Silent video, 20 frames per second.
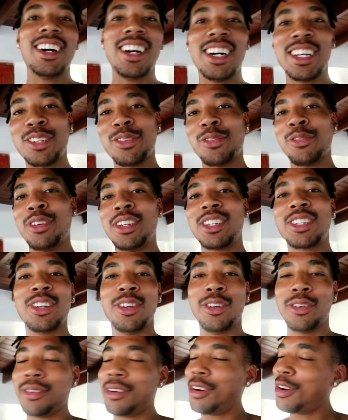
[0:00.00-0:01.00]
asked for it,
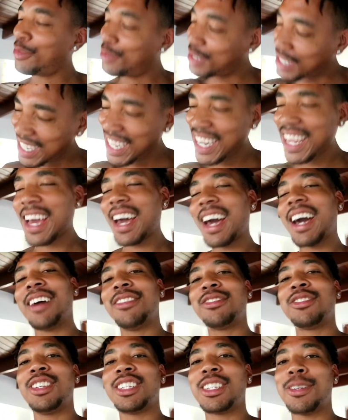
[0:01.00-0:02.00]
so obviously I have
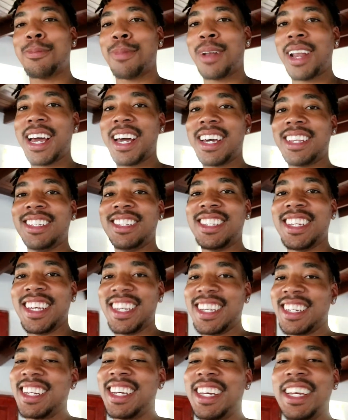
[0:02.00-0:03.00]
to supply the
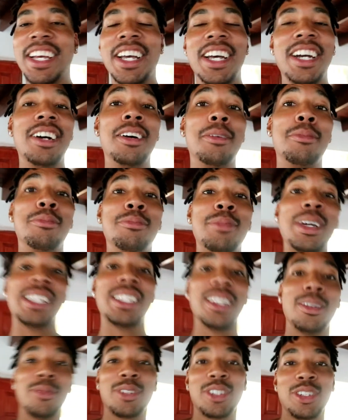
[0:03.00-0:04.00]
thing.
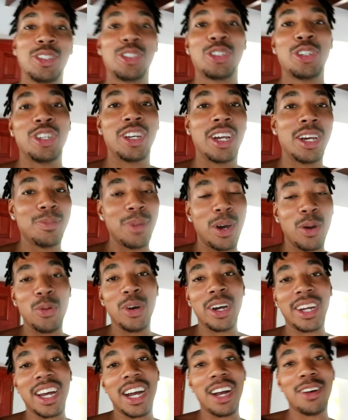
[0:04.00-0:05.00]
Basically, I'm just gonna show you guys my
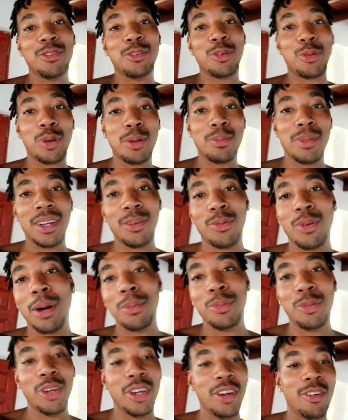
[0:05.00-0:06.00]
workout real quick, man. What I'm
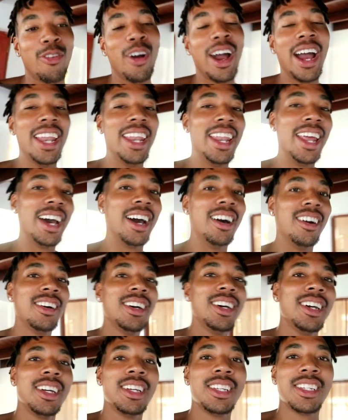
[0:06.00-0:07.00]
doing right now,
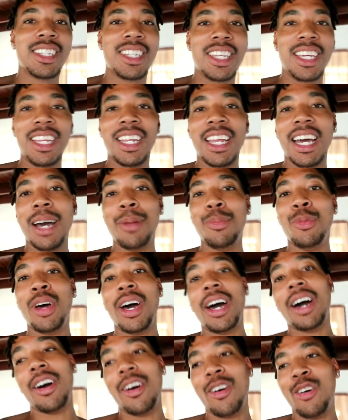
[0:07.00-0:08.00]
seeing that I'm
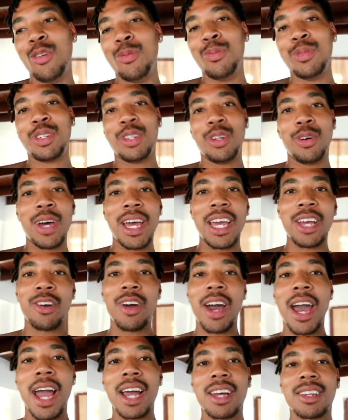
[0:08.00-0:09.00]
not at home, so I ain't
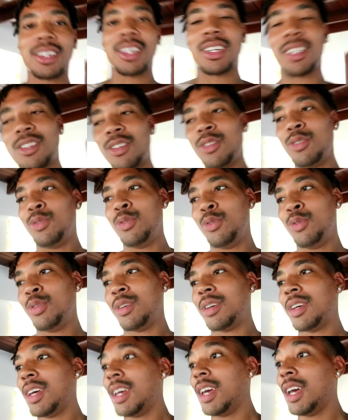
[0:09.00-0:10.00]
got access
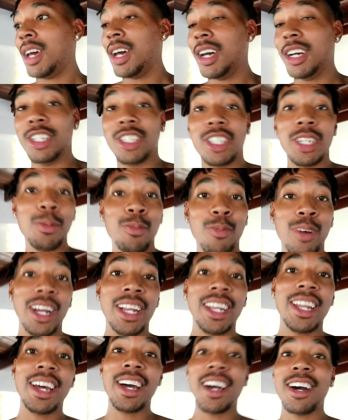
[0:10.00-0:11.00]
to a gym right
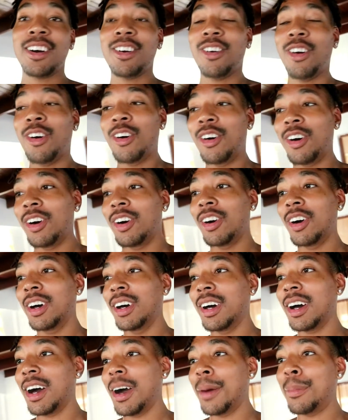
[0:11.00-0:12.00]
now or a